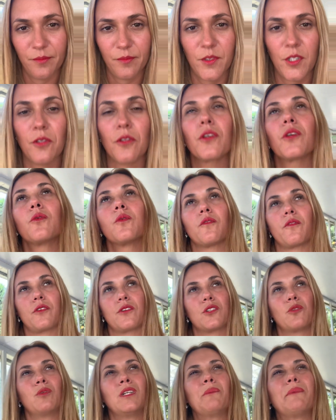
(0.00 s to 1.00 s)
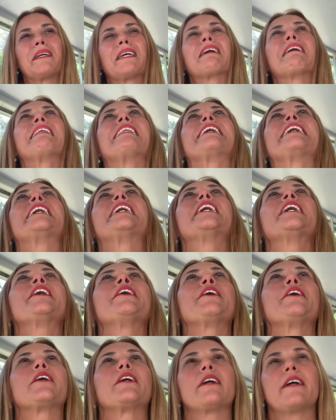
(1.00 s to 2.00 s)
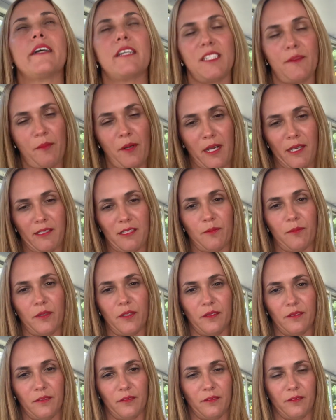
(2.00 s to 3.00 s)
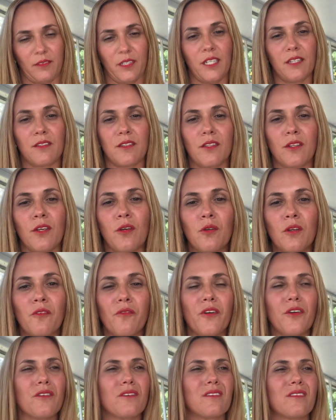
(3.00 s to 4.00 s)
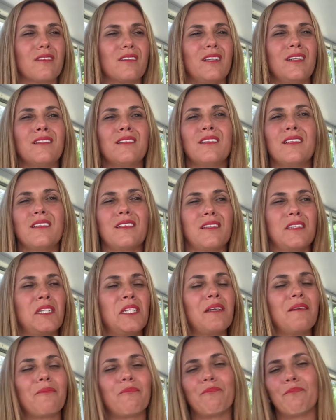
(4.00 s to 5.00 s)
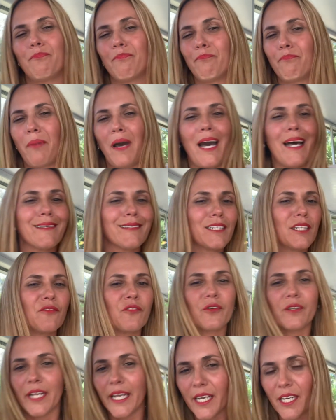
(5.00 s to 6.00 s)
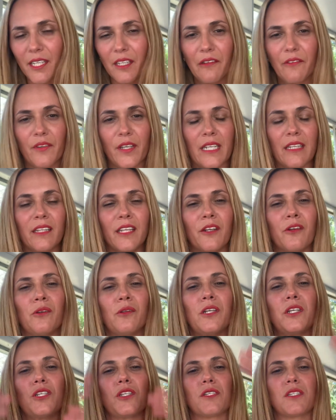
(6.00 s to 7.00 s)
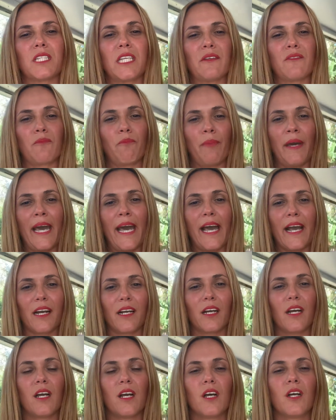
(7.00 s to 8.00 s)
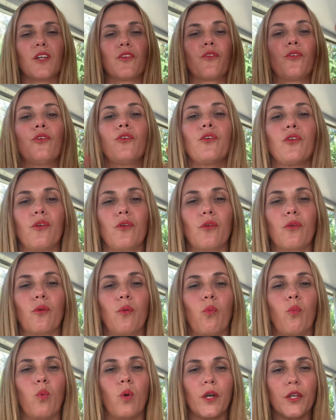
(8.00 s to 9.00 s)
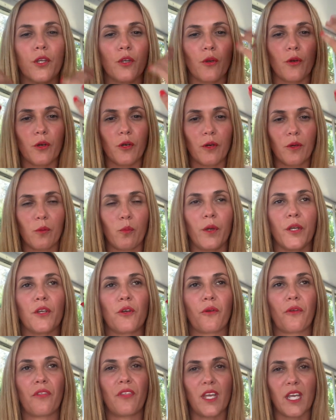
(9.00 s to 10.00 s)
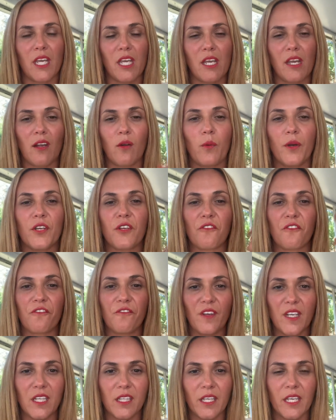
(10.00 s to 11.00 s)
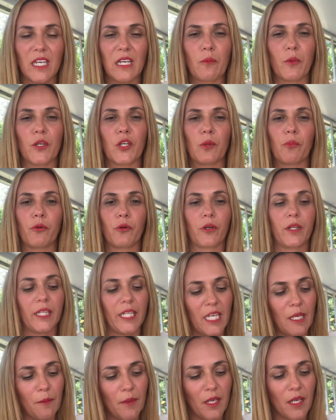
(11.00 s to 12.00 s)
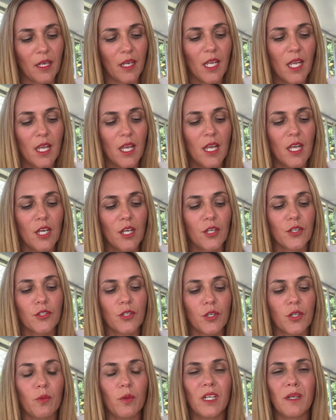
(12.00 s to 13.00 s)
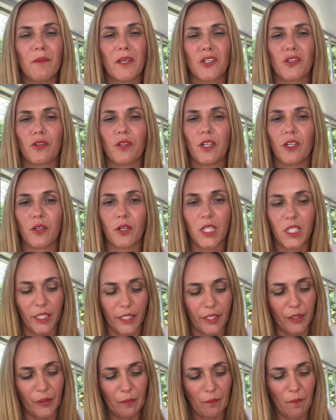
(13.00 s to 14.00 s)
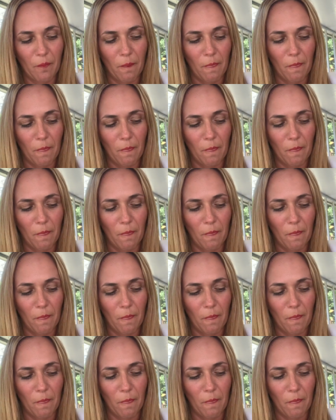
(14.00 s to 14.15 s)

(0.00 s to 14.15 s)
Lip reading: to the universe. You want to be clear as possible, because the universe doesn't see positive or negative. It literally just gives back to you what you're thinking, what you're feeling, what you're proclaiming. So you want to make sure that you're clear.